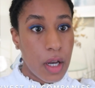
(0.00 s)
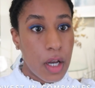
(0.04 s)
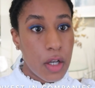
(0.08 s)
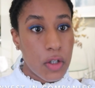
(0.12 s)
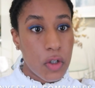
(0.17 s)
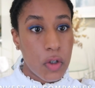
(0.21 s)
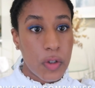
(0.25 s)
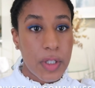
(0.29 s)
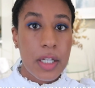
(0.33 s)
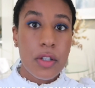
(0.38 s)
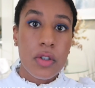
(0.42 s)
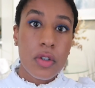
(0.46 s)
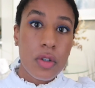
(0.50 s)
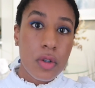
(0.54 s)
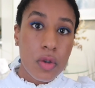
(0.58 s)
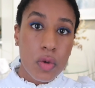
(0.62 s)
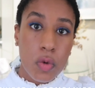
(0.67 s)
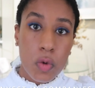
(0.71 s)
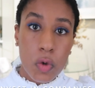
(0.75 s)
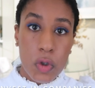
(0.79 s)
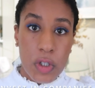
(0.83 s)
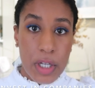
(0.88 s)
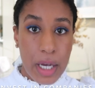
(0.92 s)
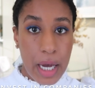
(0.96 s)
So that's a
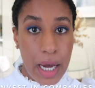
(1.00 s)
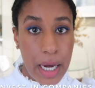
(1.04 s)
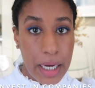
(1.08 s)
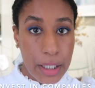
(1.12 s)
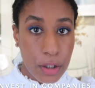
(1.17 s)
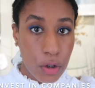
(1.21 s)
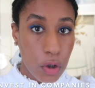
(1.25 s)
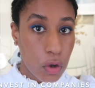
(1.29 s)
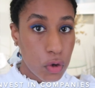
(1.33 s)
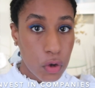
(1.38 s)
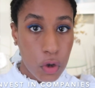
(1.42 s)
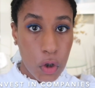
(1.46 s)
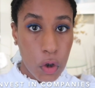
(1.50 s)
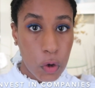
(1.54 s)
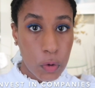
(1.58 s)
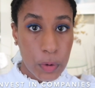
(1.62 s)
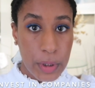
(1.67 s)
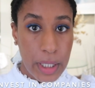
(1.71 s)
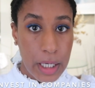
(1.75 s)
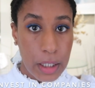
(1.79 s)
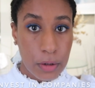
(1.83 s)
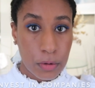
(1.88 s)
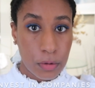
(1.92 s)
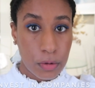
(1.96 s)
route I don't go
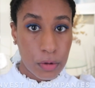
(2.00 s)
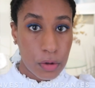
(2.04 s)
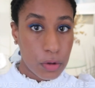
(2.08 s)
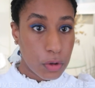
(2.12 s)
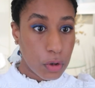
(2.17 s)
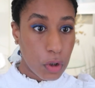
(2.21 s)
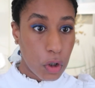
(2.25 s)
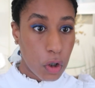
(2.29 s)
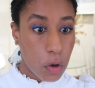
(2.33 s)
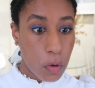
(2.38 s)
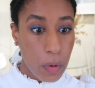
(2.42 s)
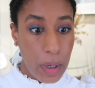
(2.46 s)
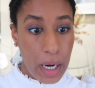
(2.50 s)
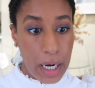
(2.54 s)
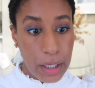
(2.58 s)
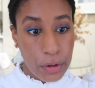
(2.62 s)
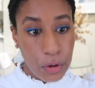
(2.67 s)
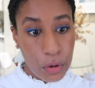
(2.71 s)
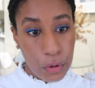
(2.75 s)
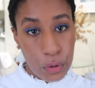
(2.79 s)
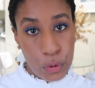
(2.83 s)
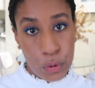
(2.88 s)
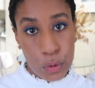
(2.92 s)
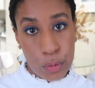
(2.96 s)
down. So I
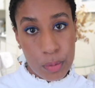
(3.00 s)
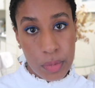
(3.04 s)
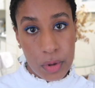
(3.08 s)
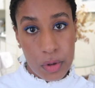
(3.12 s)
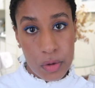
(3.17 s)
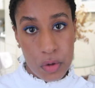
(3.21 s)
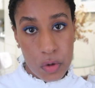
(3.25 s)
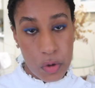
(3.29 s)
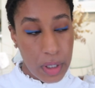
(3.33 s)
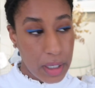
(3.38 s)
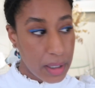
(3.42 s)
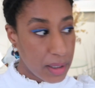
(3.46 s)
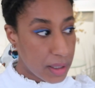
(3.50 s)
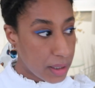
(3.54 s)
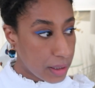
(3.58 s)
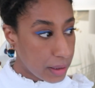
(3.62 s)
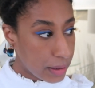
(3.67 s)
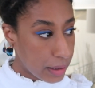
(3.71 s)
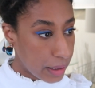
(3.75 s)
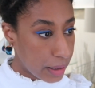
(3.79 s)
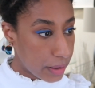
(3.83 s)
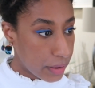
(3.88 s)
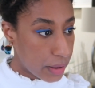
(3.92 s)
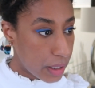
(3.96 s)
don't do bonds or anything
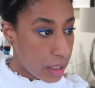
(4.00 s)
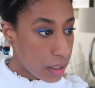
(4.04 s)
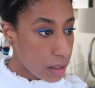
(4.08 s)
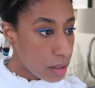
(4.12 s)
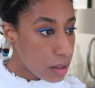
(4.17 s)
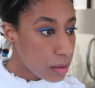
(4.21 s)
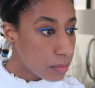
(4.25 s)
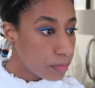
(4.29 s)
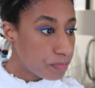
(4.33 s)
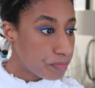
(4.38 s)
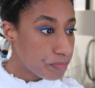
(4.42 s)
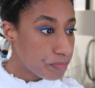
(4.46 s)
like that,